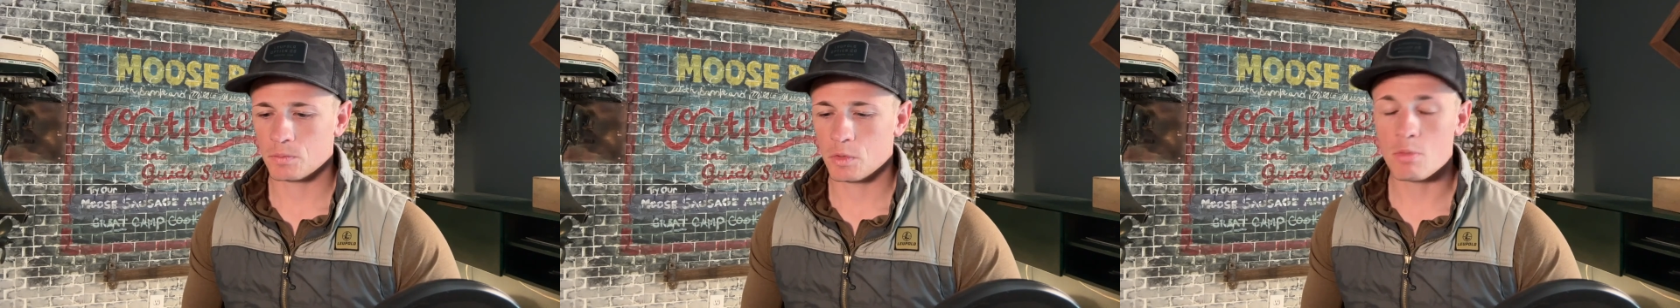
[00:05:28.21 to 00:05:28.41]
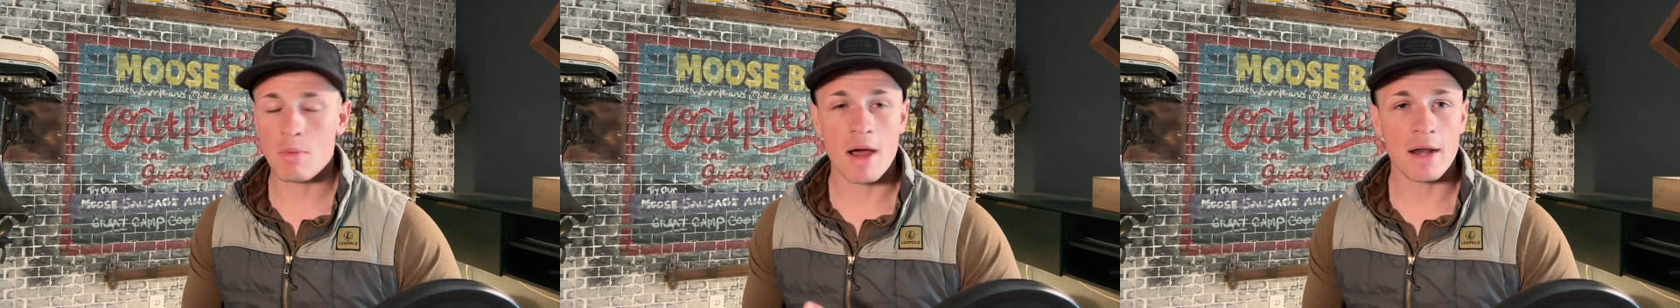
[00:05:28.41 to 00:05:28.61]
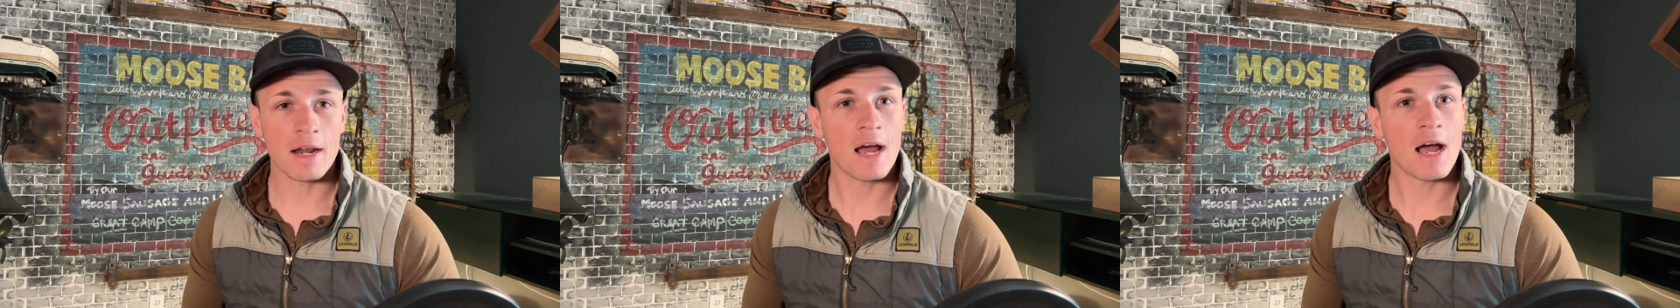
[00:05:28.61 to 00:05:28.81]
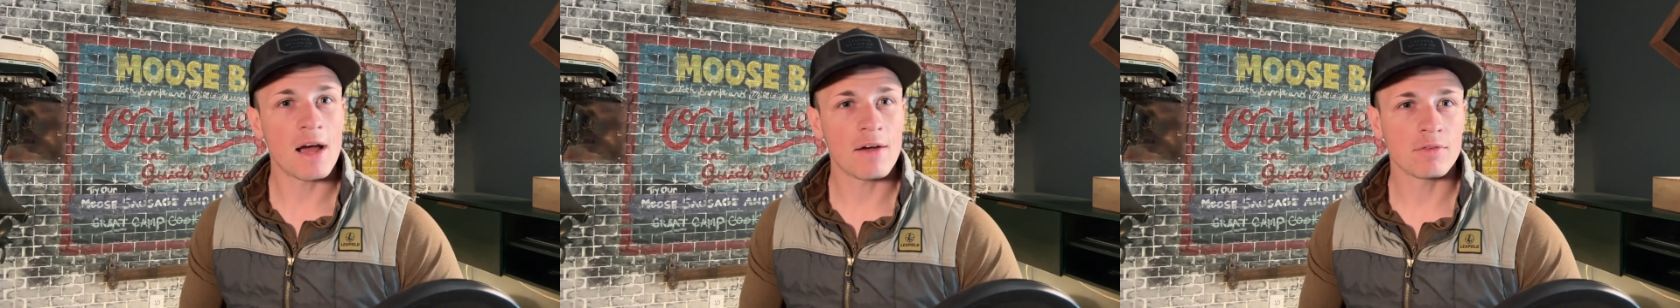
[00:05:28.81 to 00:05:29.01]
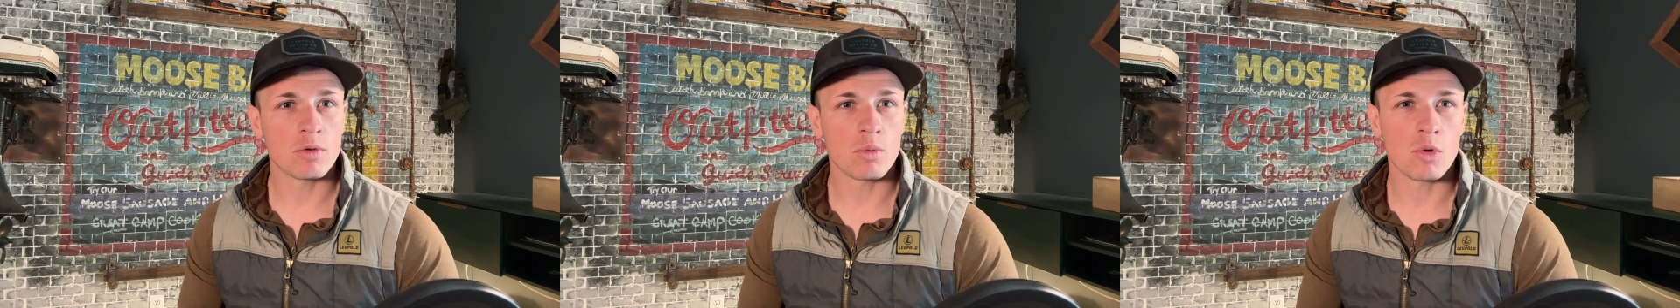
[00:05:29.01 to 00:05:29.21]
you might not
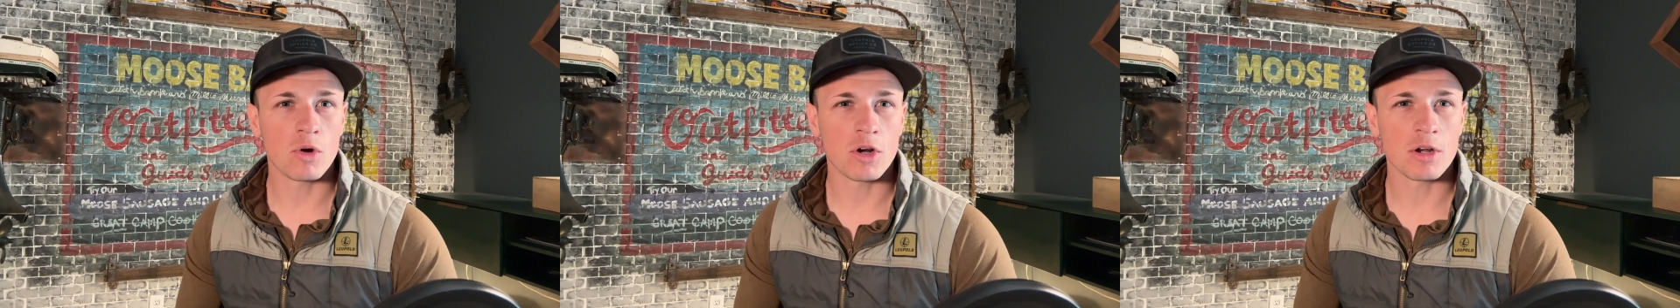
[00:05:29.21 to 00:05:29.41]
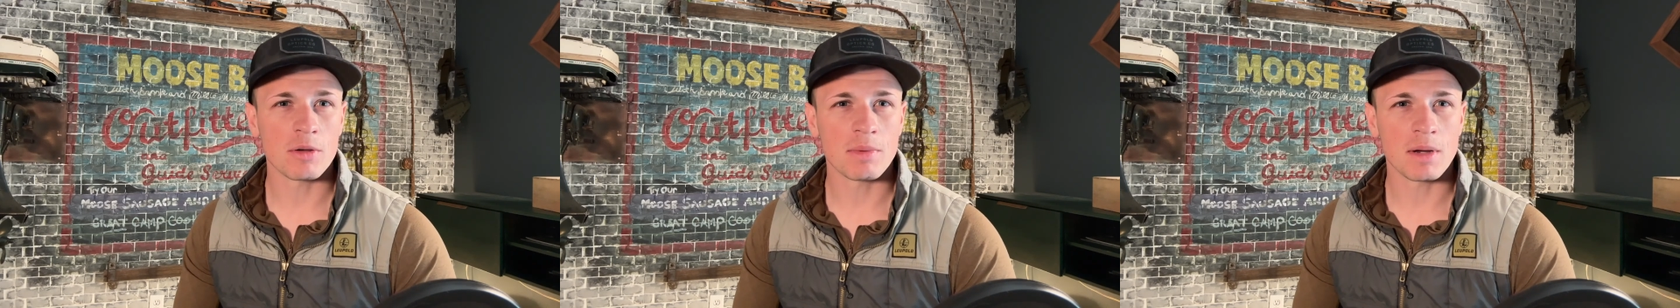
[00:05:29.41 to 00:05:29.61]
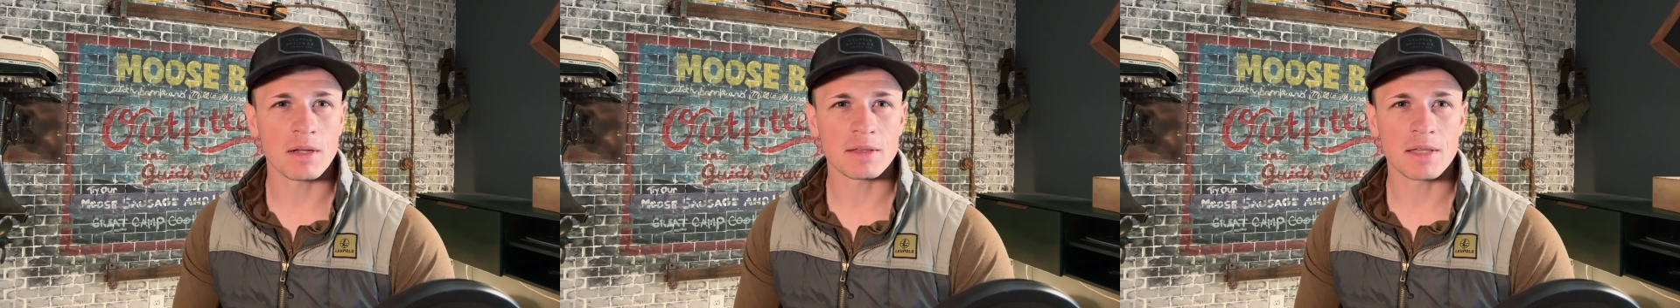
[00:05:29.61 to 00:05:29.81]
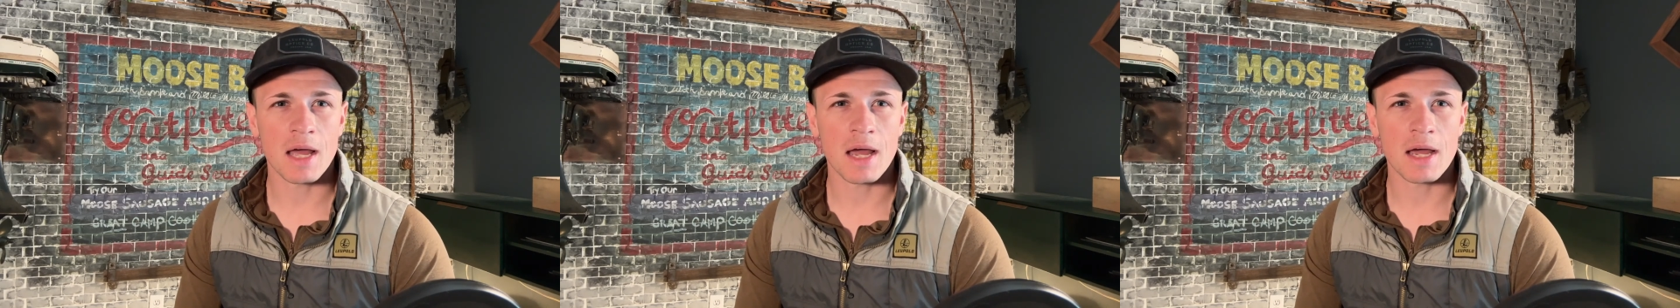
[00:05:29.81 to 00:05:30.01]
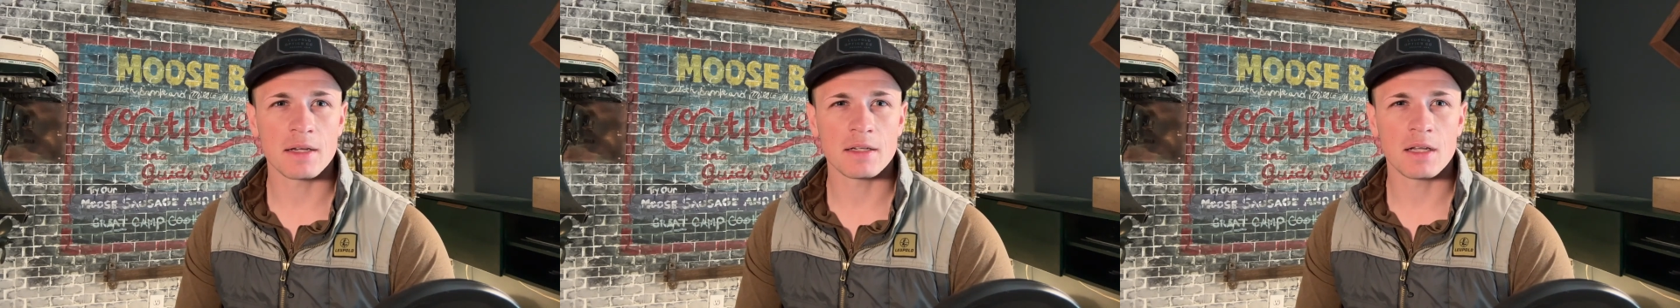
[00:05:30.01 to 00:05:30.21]
have to worry about
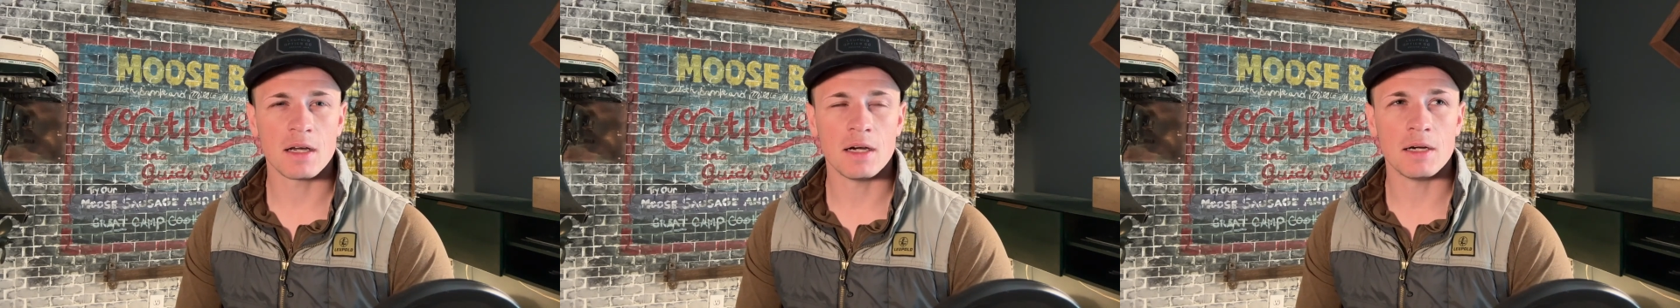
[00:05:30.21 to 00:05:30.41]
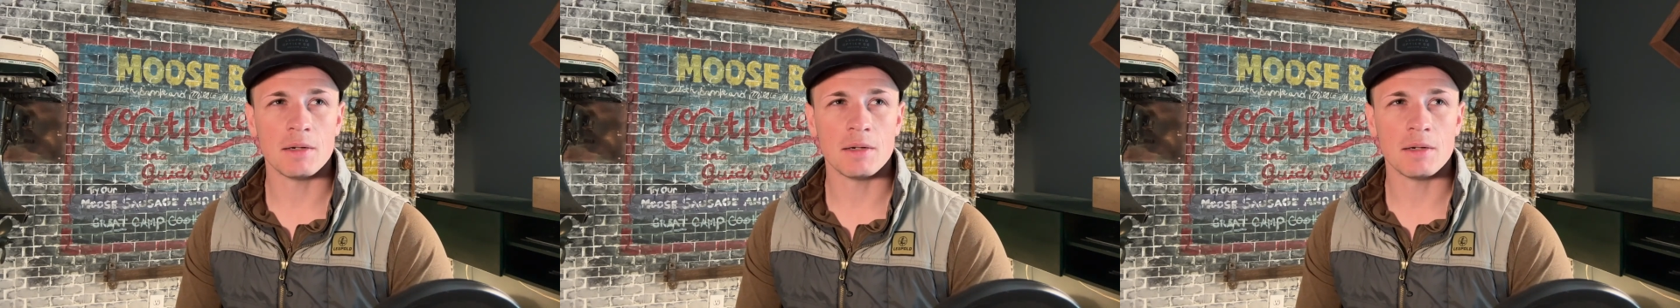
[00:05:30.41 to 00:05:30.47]
that